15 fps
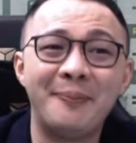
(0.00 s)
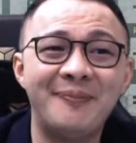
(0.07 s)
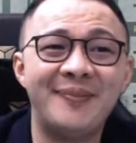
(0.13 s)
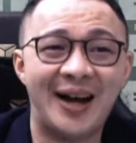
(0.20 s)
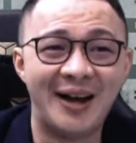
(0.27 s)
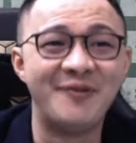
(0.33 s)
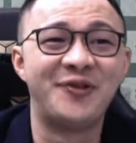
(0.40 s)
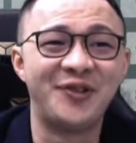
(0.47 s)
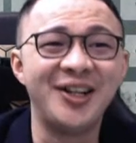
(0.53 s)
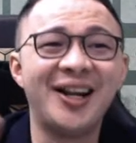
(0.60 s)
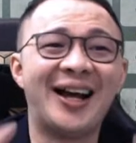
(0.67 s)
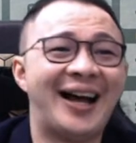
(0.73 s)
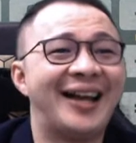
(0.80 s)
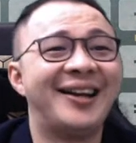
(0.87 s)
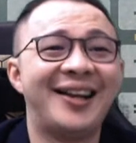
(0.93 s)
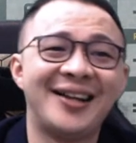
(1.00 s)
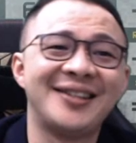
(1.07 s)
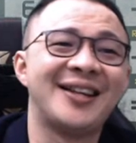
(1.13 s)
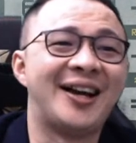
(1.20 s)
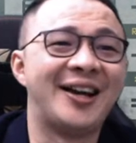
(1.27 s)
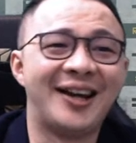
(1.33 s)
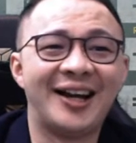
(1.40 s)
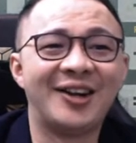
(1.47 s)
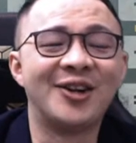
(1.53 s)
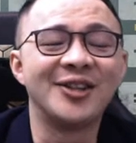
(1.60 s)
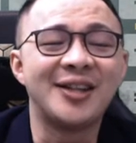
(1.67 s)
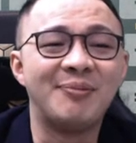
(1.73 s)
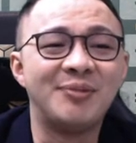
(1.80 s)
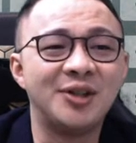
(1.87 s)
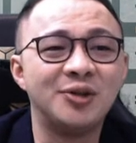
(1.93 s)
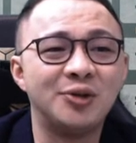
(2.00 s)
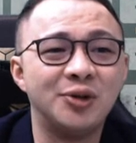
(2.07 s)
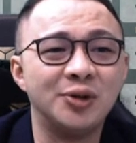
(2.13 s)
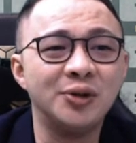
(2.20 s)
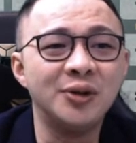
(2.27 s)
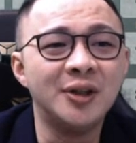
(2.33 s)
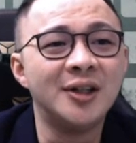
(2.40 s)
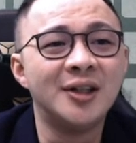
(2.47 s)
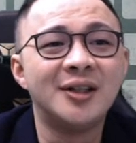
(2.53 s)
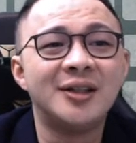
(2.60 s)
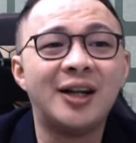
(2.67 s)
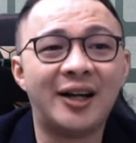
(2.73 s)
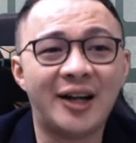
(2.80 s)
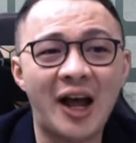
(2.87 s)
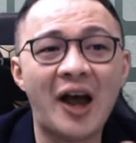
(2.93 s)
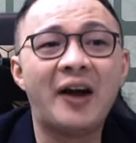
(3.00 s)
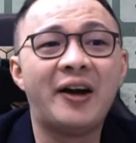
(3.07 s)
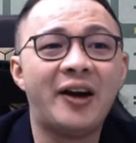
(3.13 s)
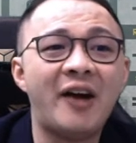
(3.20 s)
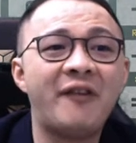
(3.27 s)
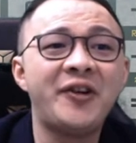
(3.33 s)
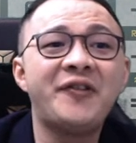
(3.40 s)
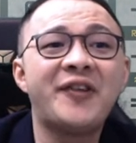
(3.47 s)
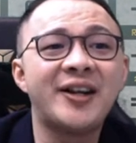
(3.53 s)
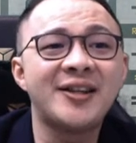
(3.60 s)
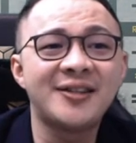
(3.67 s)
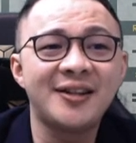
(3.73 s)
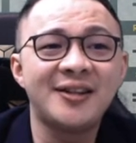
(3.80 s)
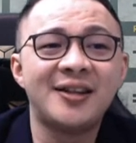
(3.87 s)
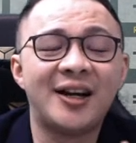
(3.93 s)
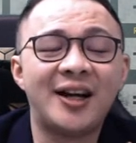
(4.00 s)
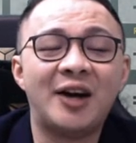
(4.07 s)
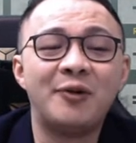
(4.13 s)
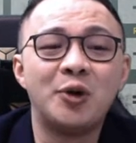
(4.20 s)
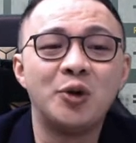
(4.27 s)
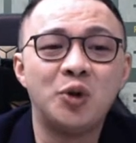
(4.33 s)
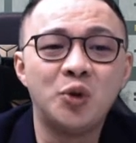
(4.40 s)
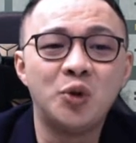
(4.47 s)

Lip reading: I'm free lah, unless I got something to do. Yeah, every Wednesday night I will do